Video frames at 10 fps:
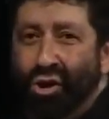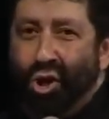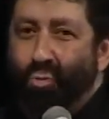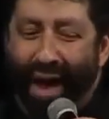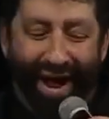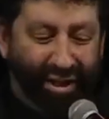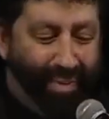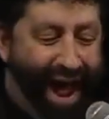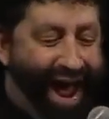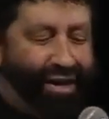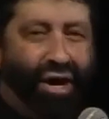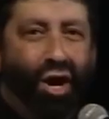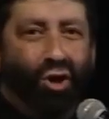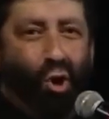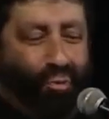You bounce back.
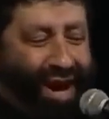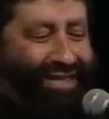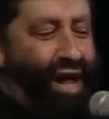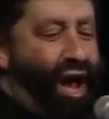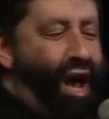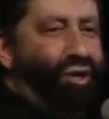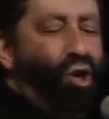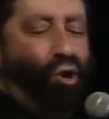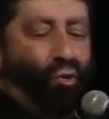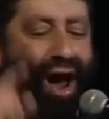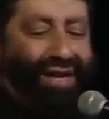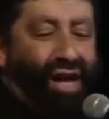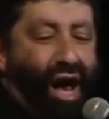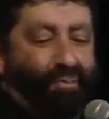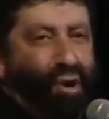You press on. You rise
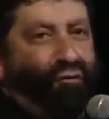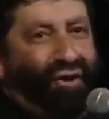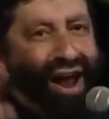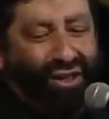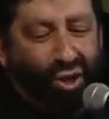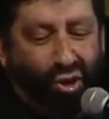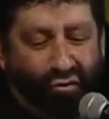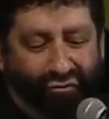up. You fight your good